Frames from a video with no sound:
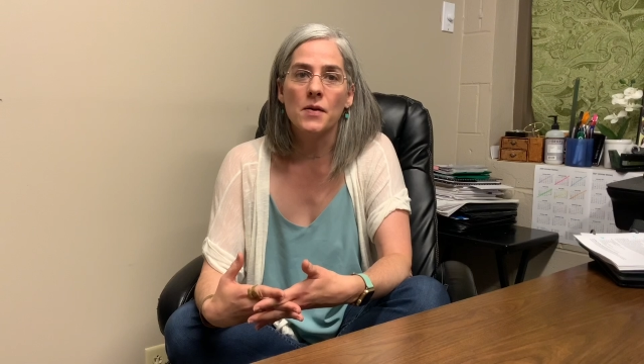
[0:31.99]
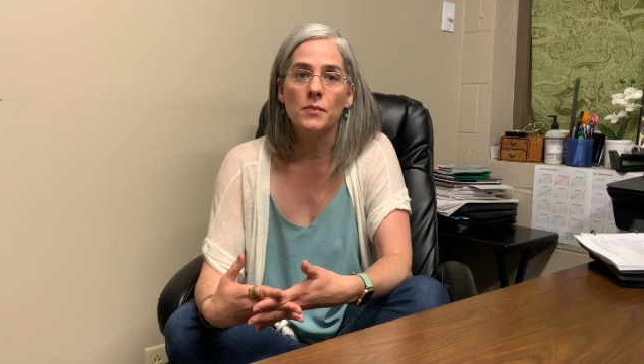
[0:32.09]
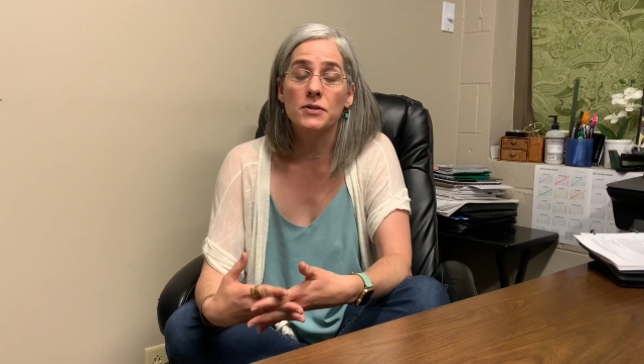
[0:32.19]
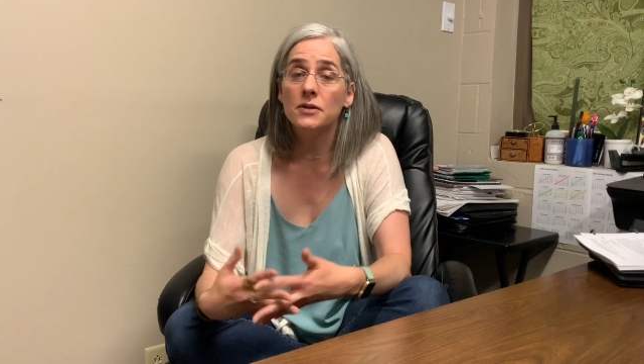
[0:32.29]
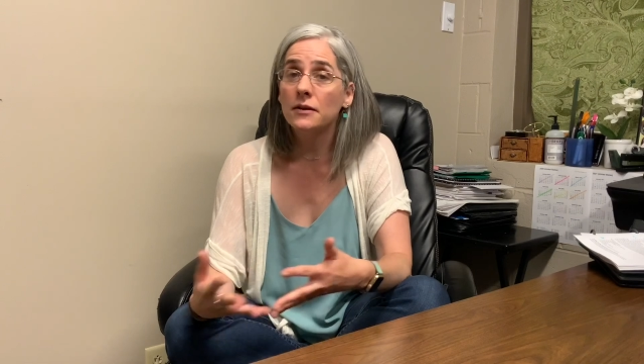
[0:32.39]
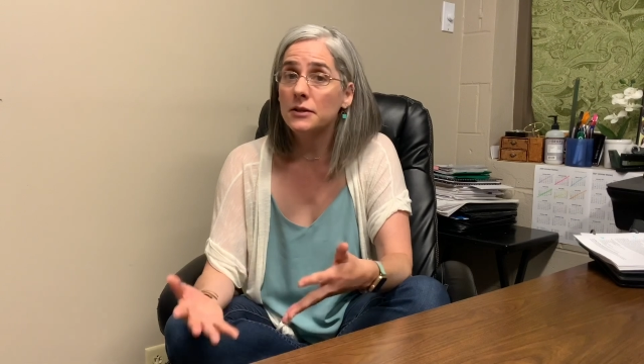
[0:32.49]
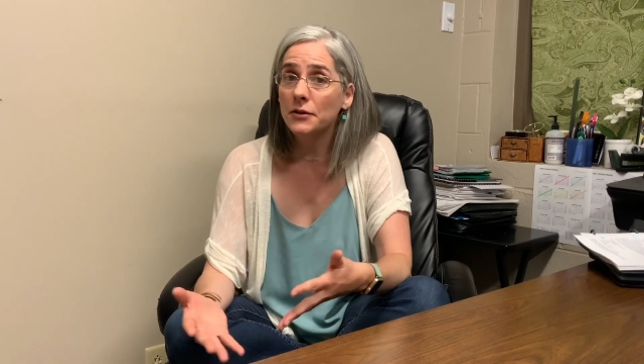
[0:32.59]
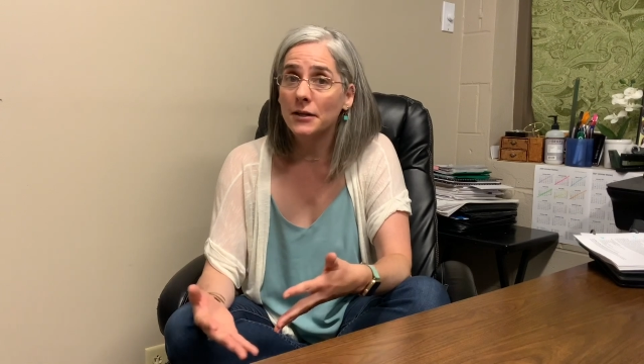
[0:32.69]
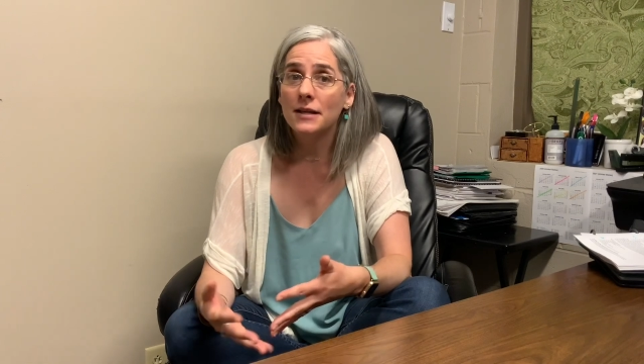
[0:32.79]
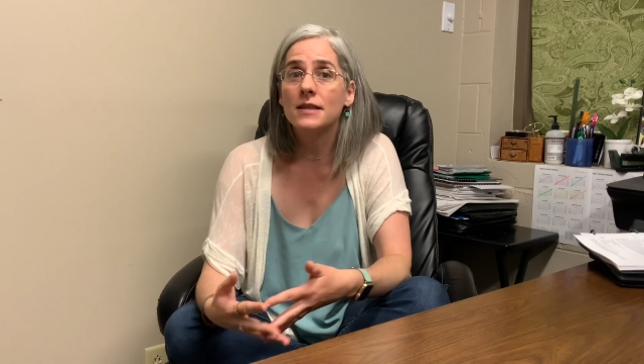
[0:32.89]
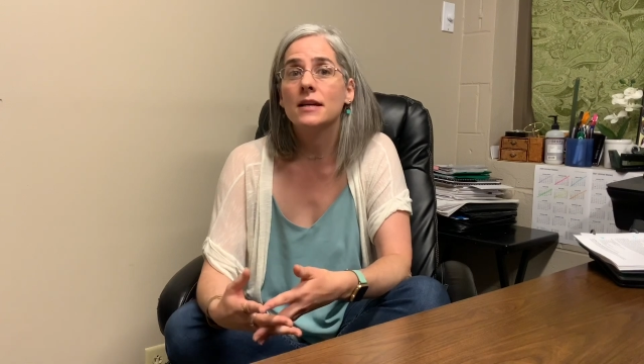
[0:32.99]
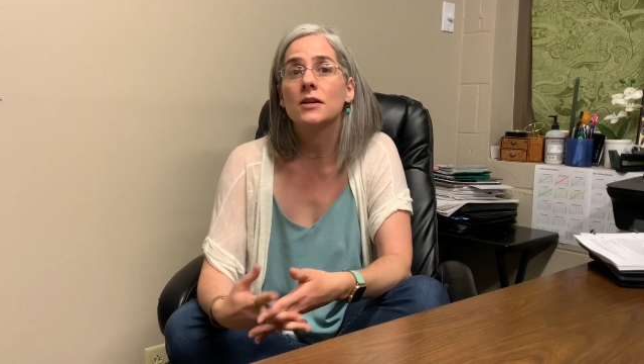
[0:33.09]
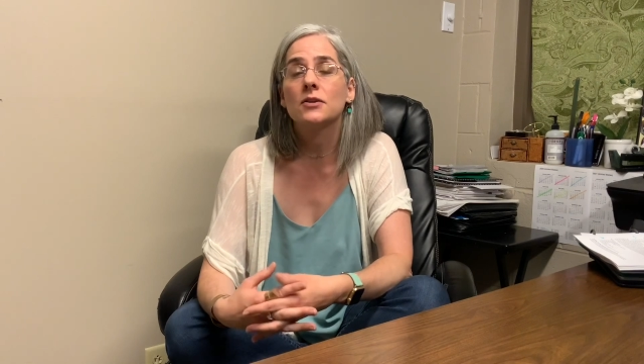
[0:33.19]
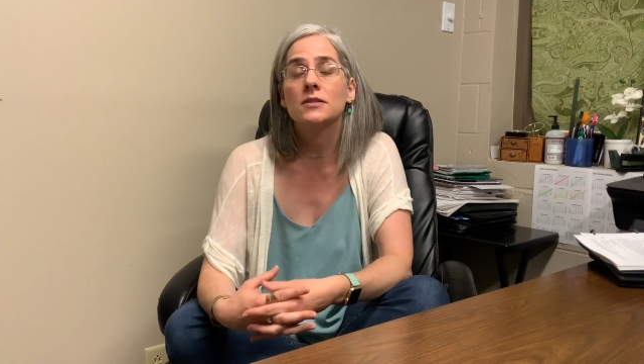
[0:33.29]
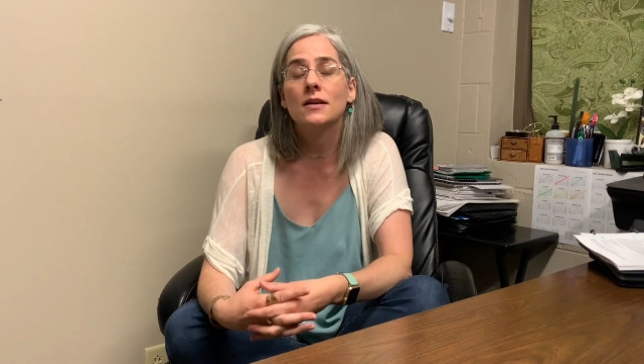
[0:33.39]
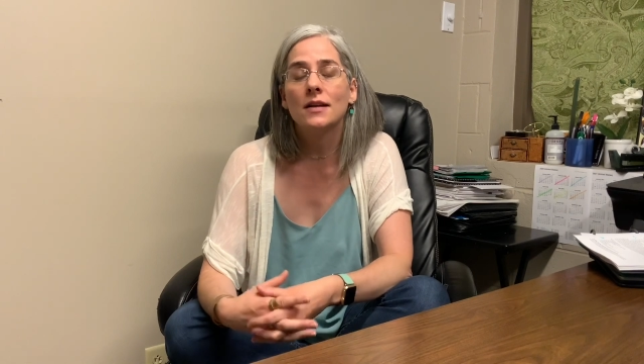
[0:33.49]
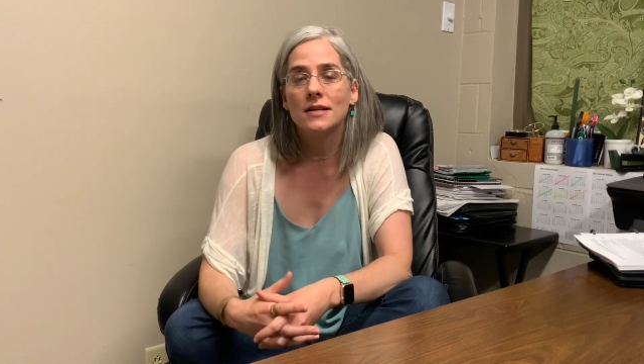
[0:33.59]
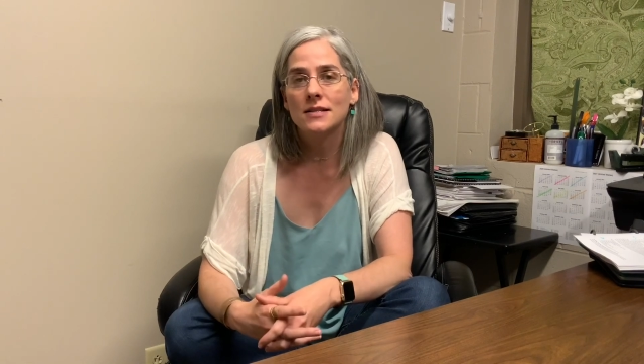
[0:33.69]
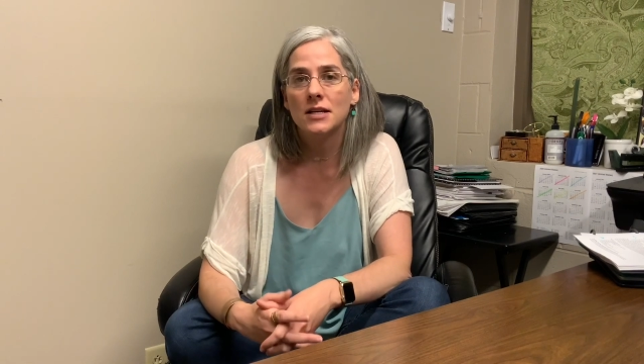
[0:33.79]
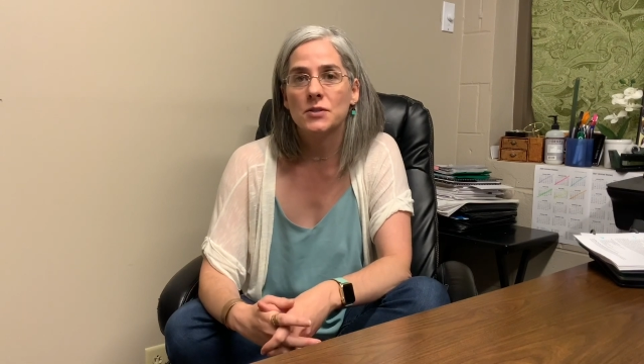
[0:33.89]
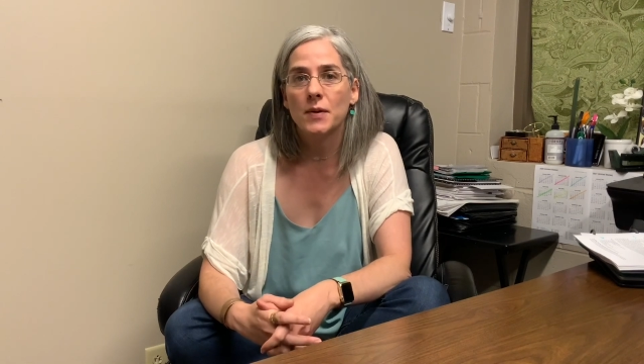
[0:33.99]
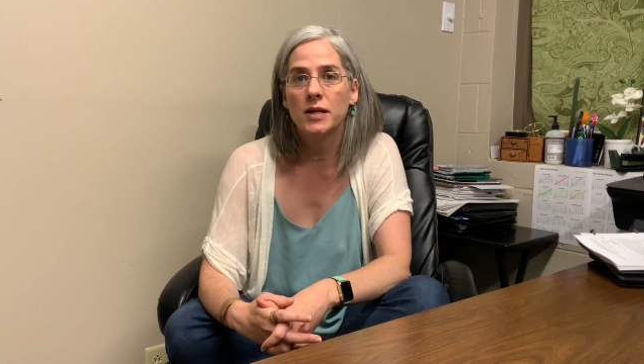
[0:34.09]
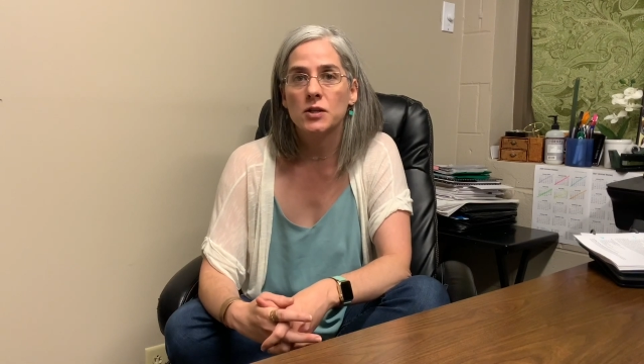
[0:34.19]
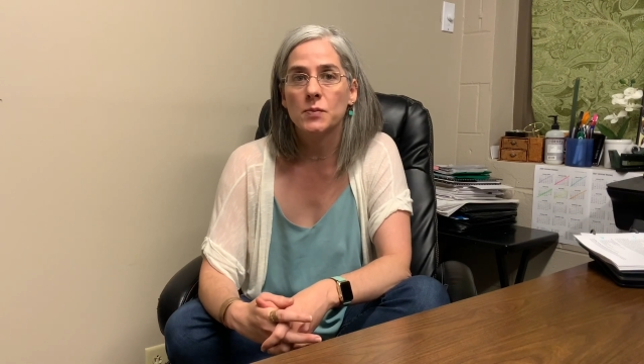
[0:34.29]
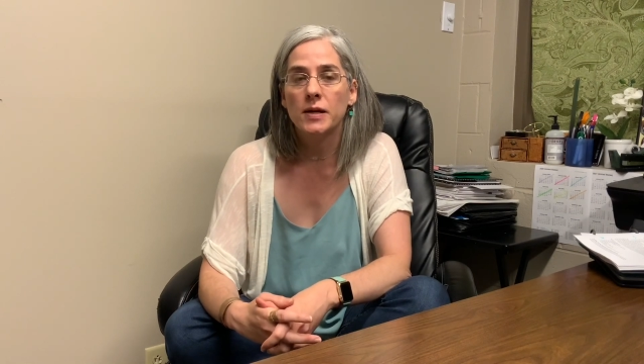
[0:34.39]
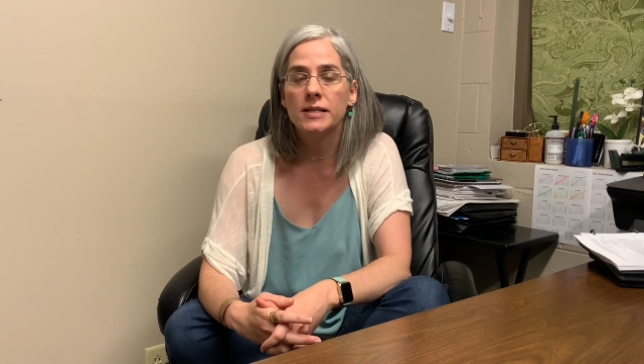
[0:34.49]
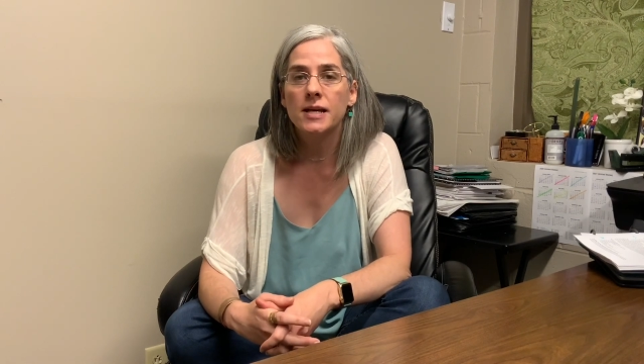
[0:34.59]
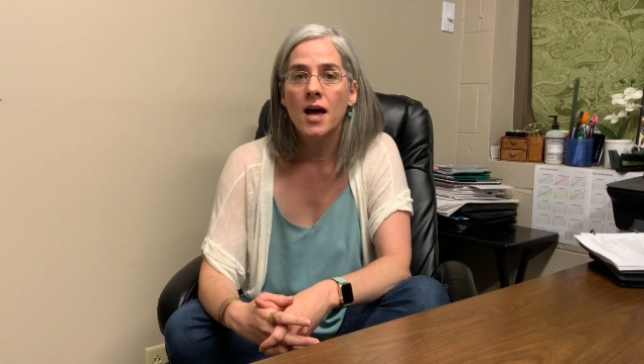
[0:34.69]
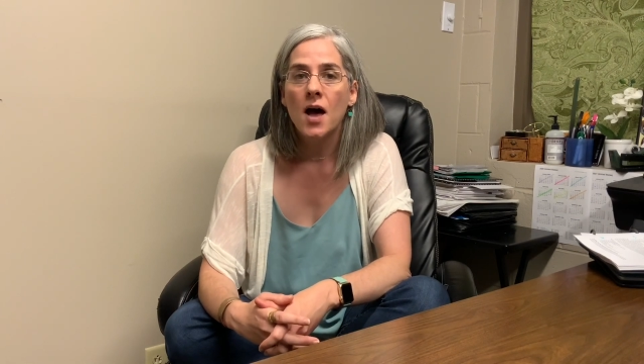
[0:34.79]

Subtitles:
pursuing a degree in theater, studying stage management,